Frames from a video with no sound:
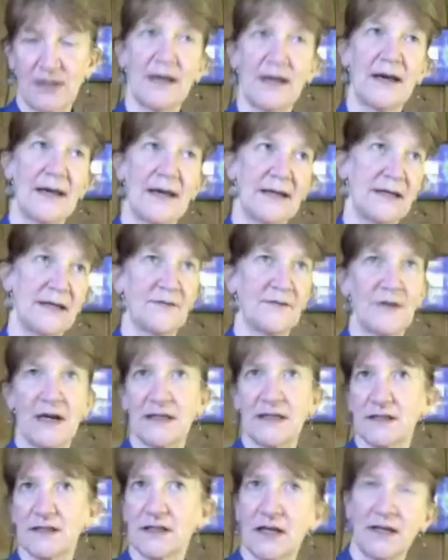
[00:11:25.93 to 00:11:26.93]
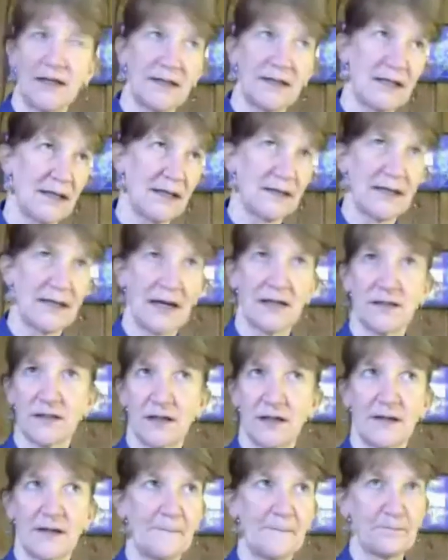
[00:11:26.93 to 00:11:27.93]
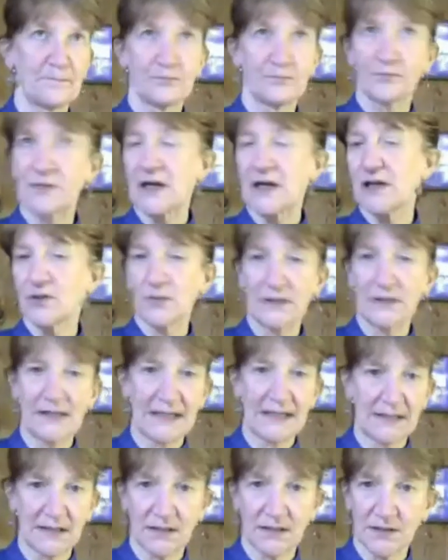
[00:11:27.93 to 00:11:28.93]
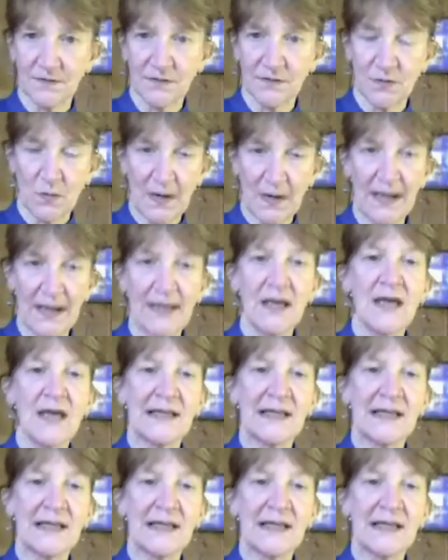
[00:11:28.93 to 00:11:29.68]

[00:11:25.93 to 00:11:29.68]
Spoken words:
And if I say anything that kind of relates a different way,